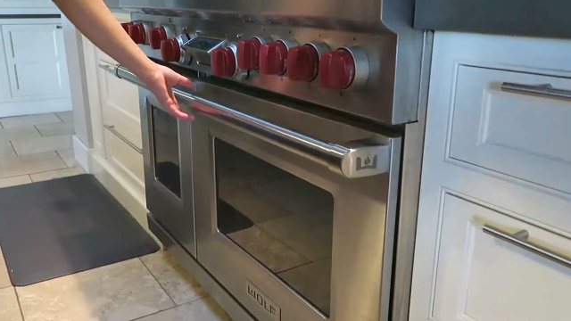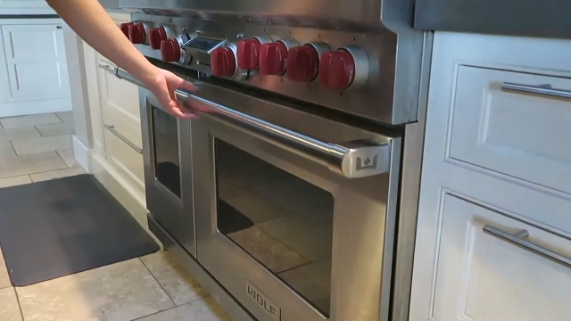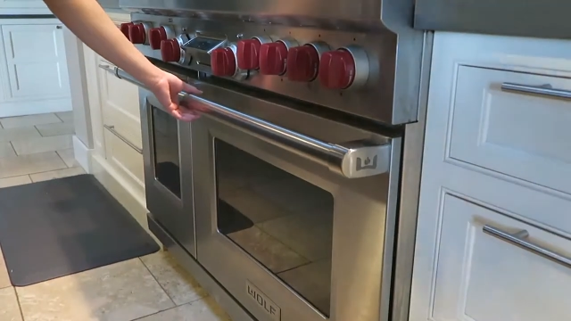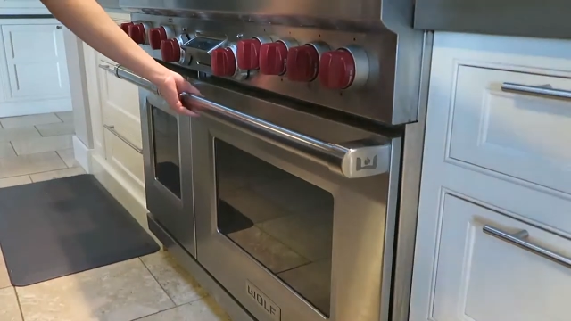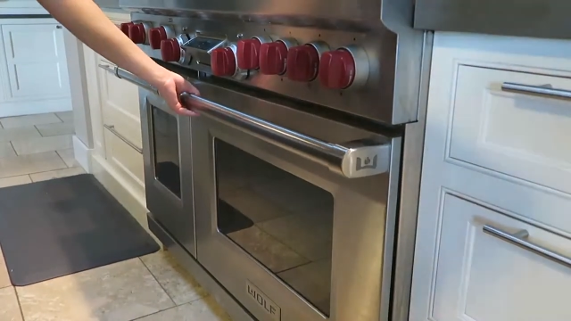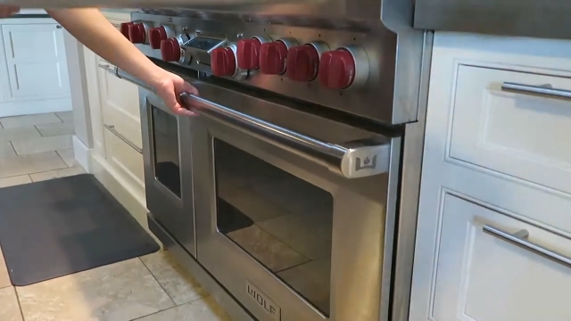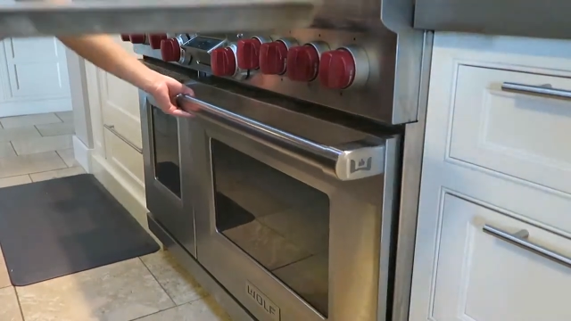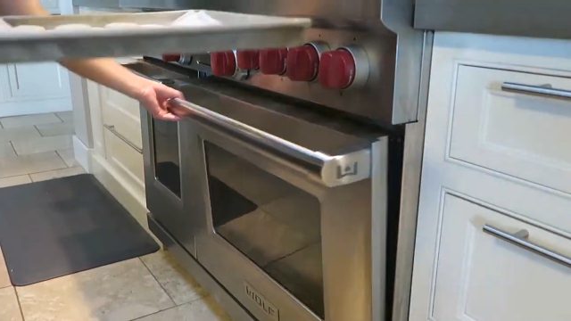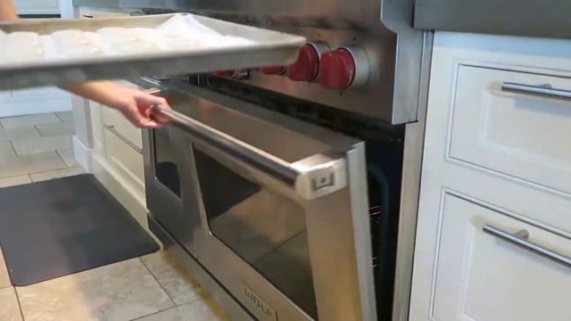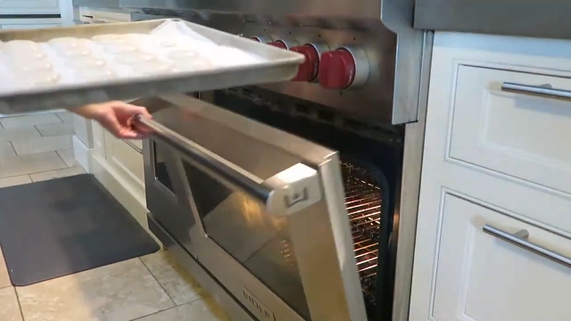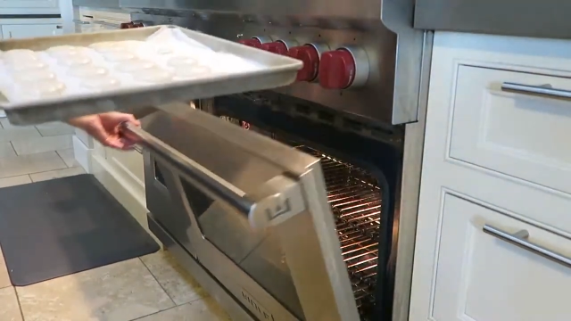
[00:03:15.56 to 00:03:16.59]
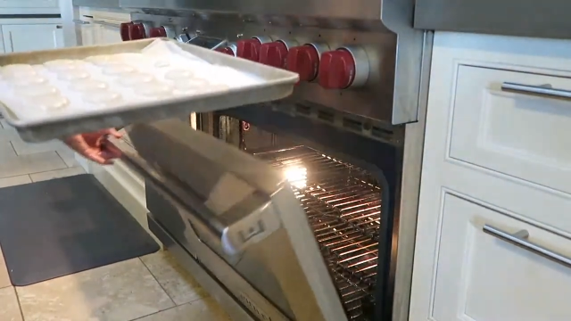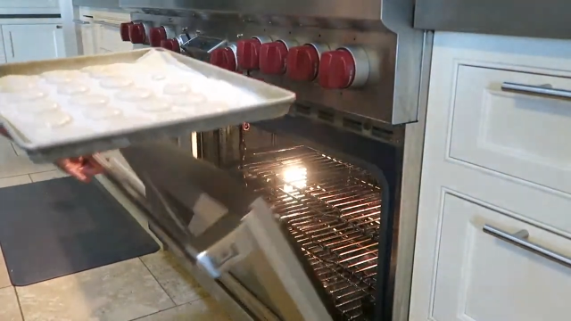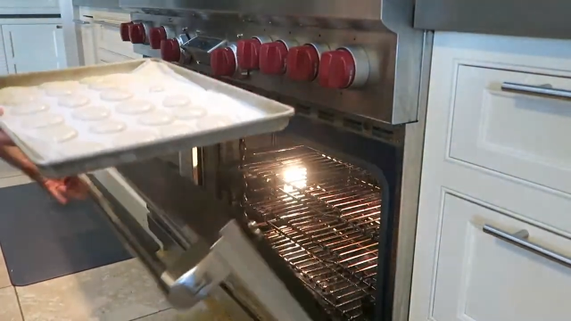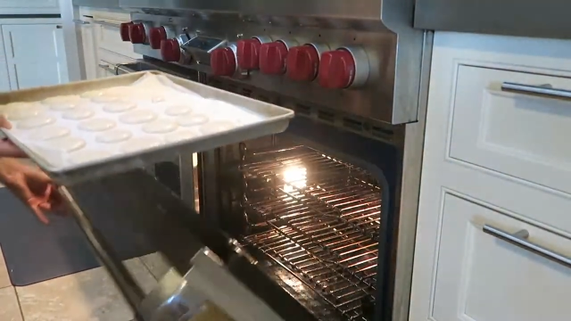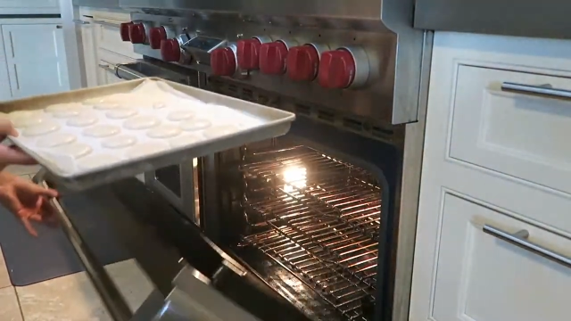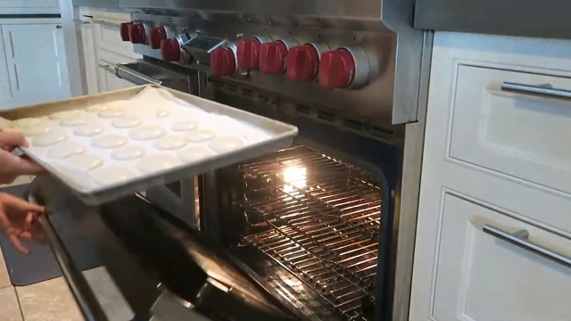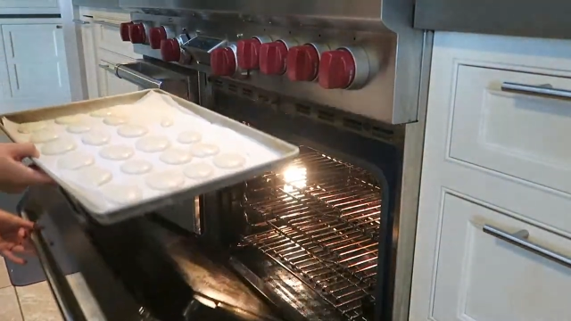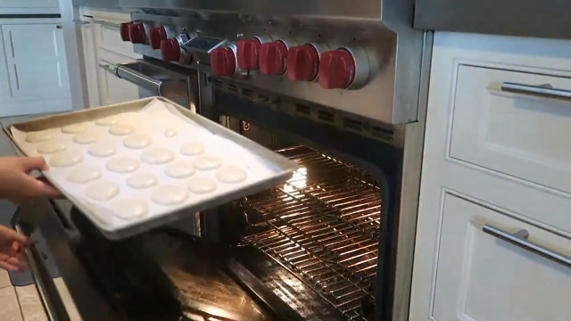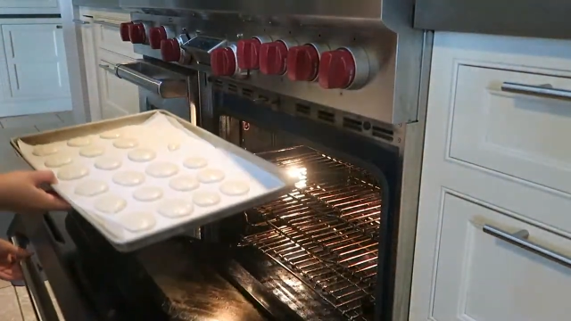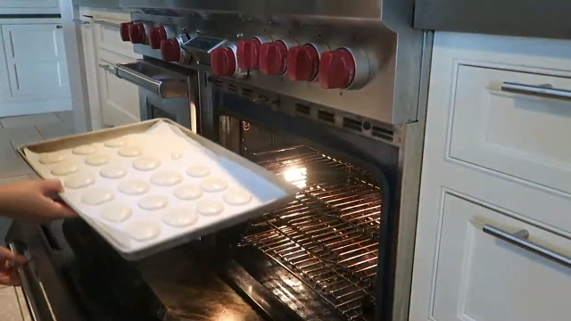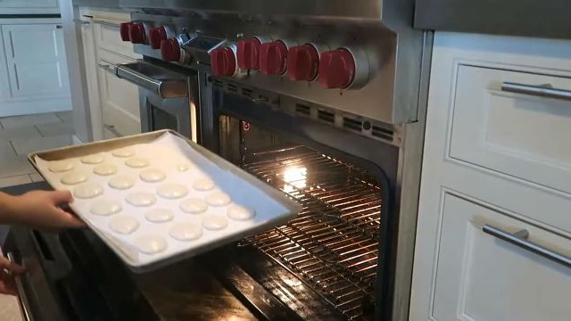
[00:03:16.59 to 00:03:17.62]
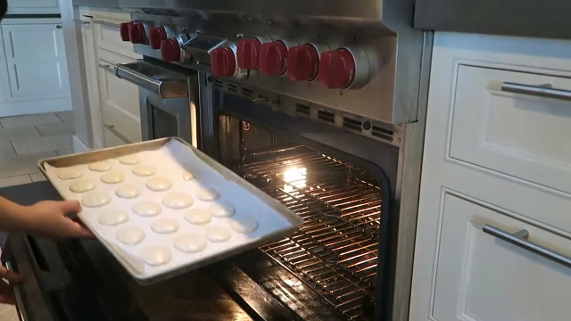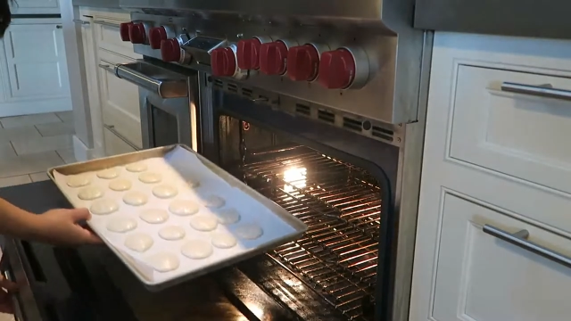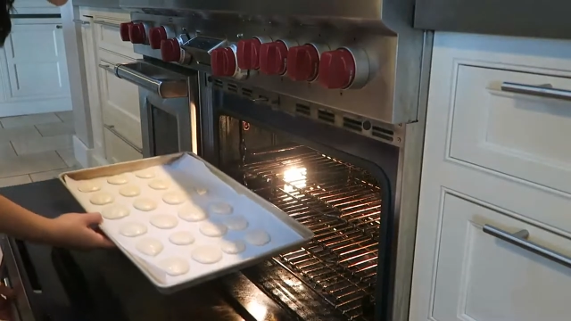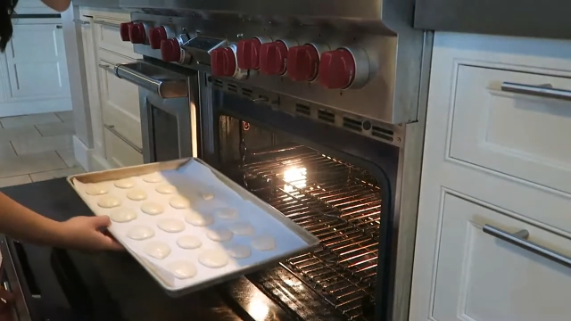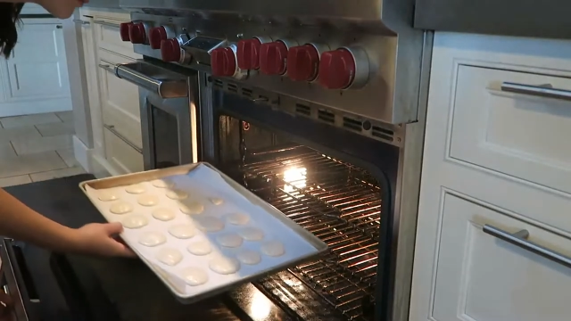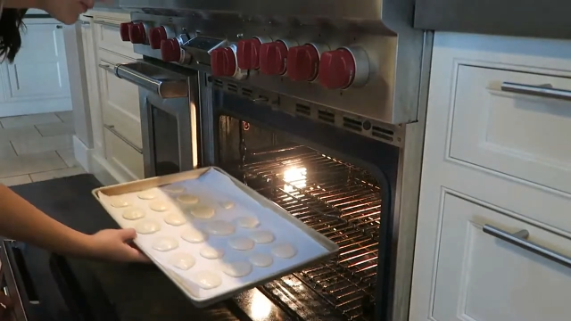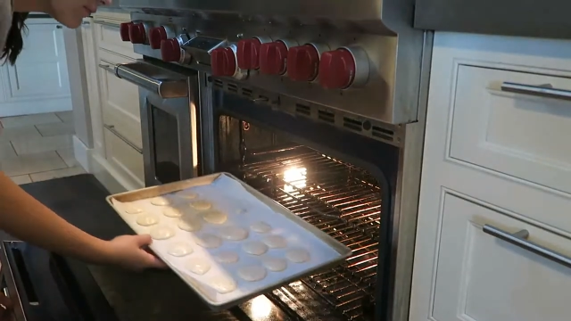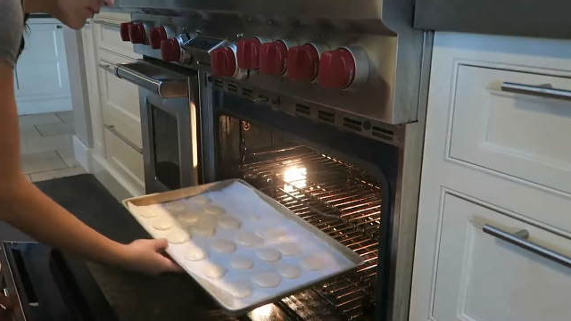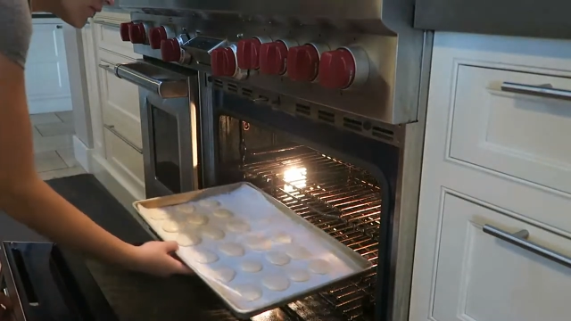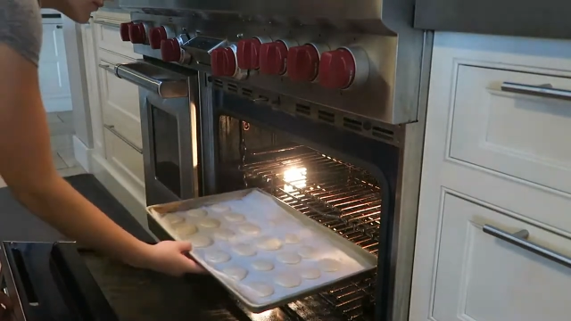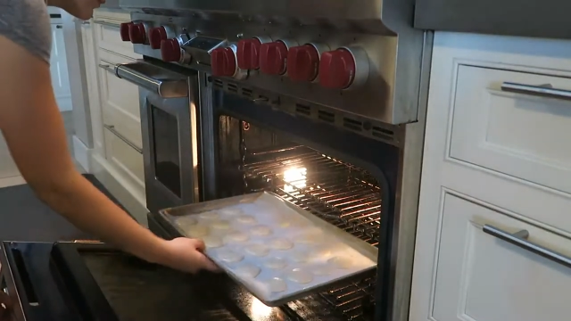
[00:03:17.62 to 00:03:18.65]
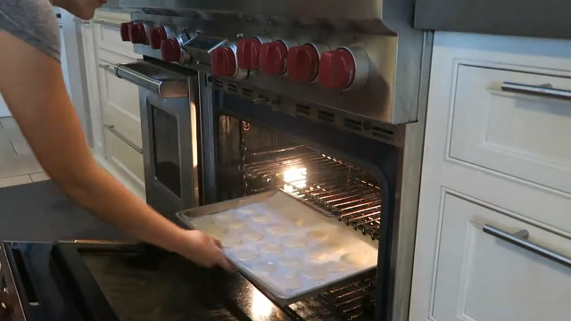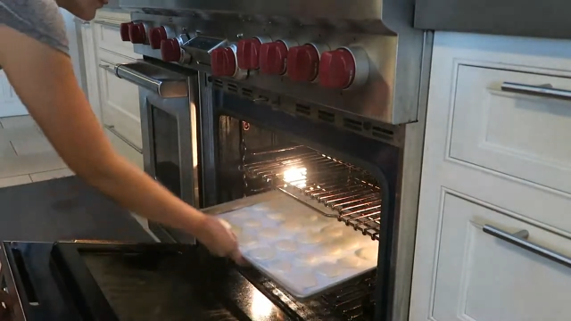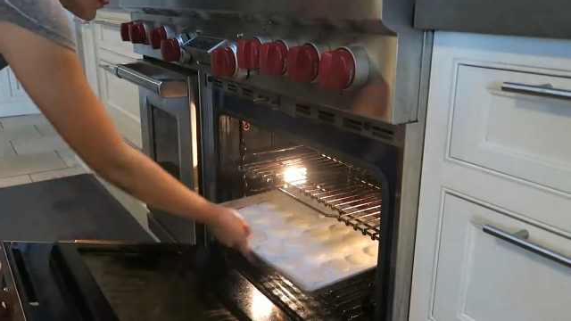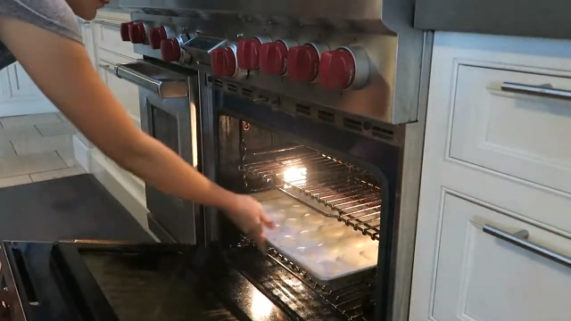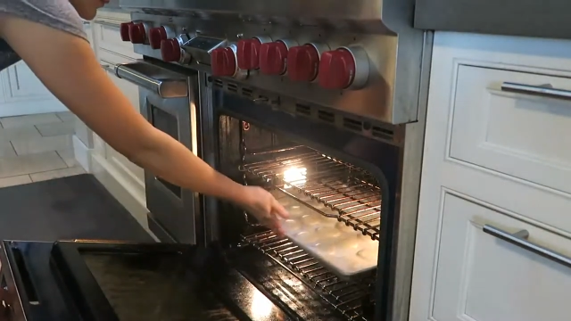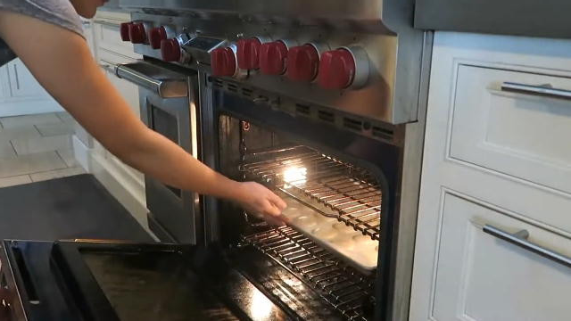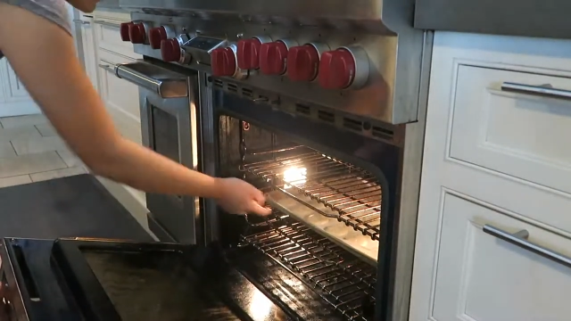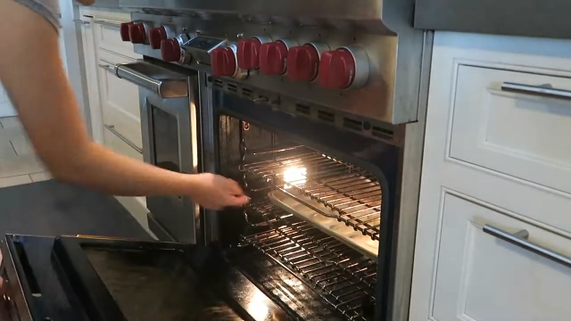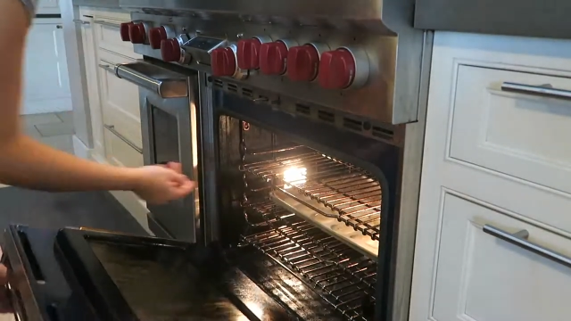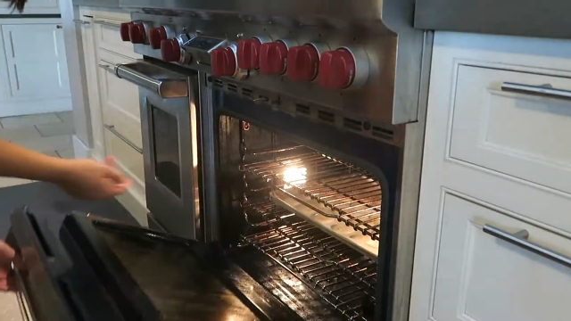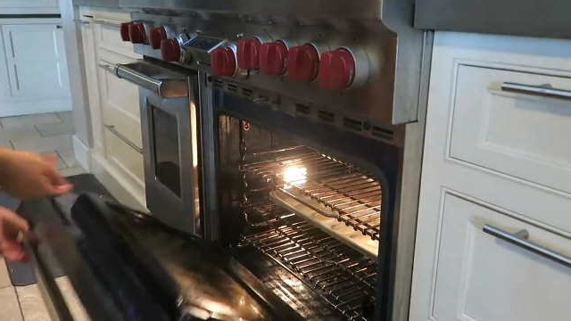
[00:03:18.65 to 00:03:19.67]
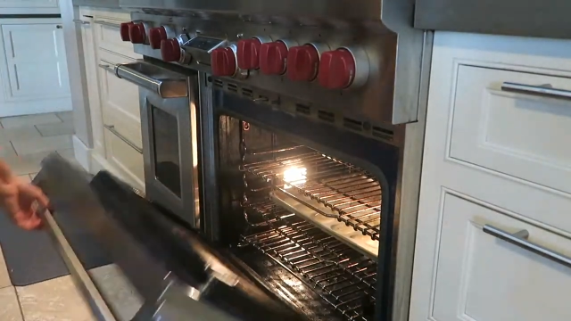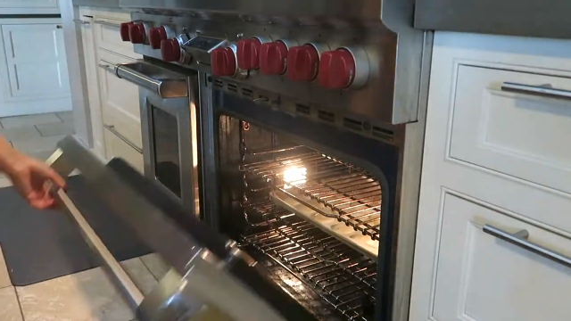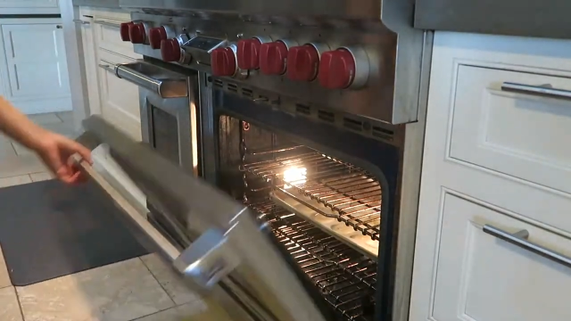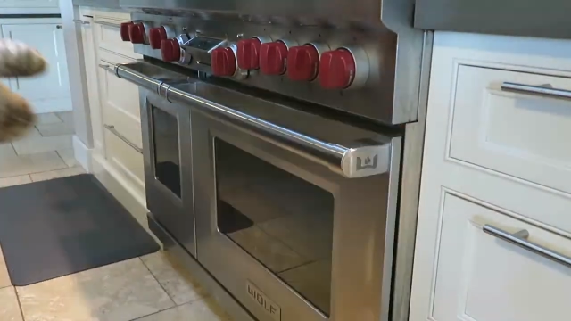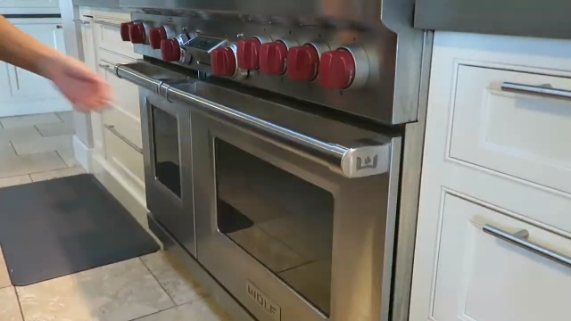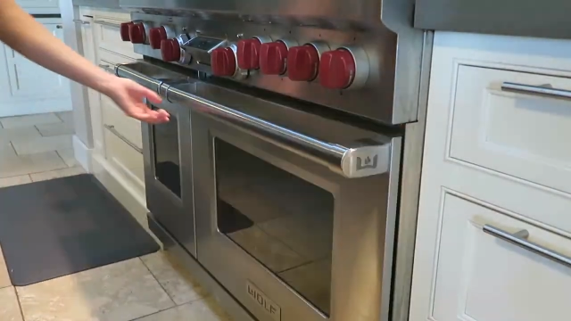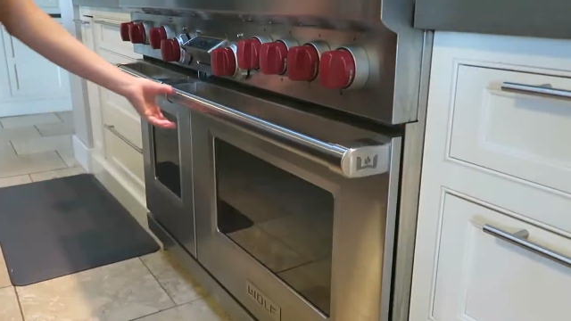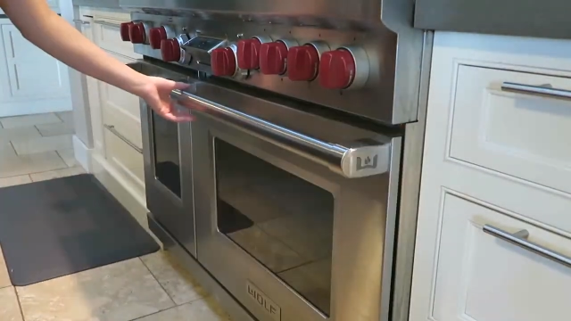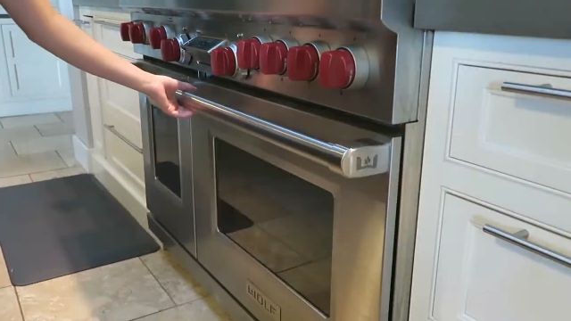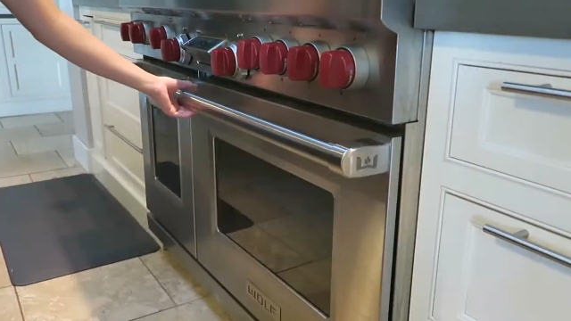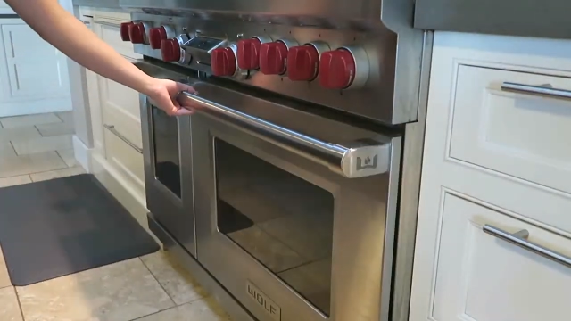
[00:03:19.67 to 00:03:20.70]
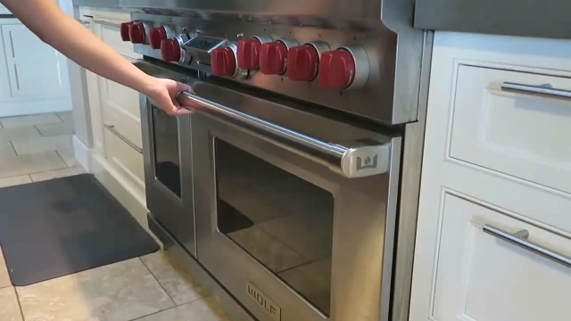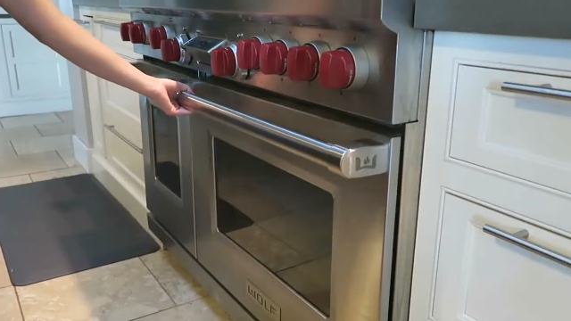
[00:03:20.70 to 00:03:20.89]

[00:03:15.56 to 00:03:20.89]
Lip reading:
No face is visible, so there are no lips to read.